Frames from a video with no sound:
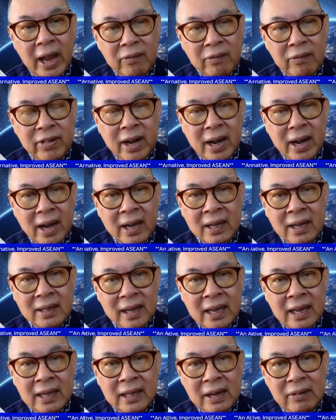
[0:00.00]

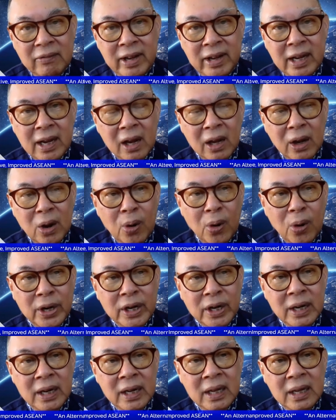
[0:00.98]
forever, living
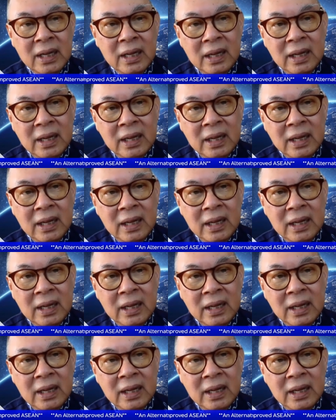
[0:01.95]
alone